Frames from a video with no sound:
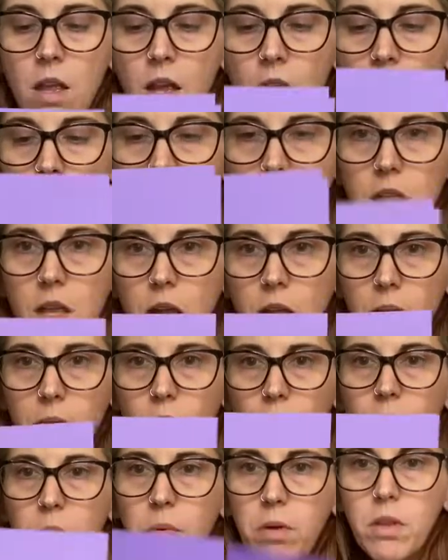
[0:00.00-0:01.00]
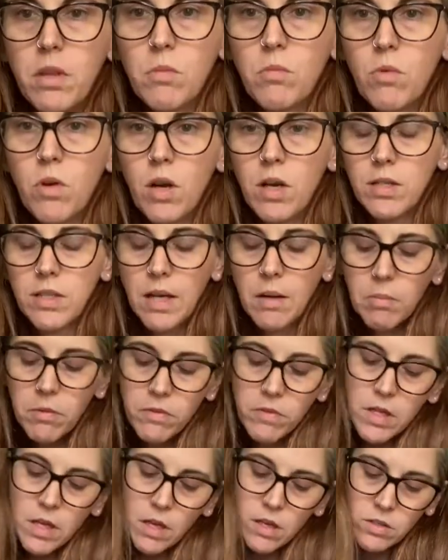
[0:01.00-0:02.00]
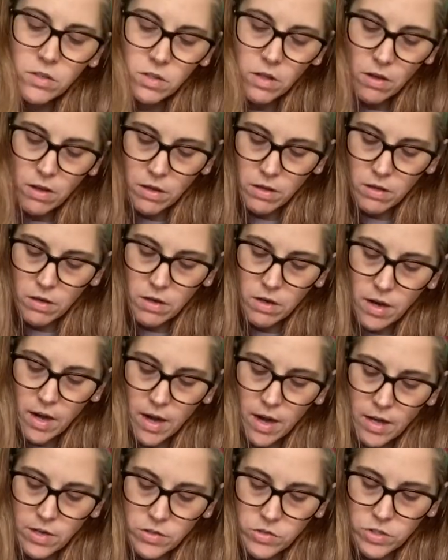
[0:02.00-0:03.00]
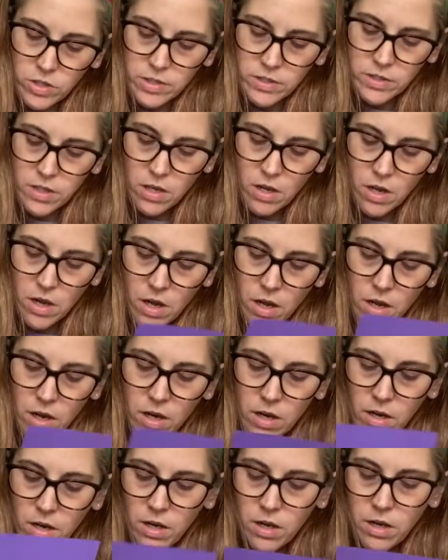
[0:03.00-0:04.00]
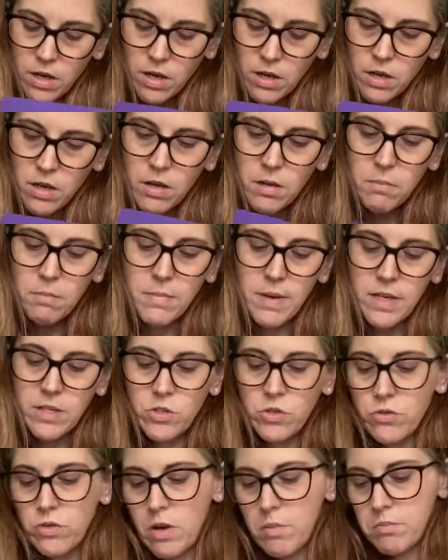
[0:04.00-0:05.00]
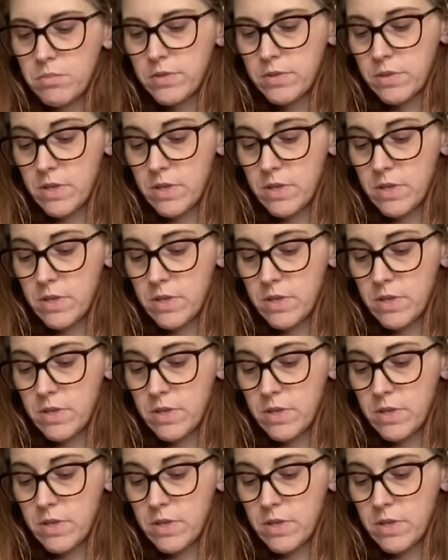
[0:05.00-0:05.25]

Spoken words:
And then I'm going to put them one on top of the other and just cut my strips.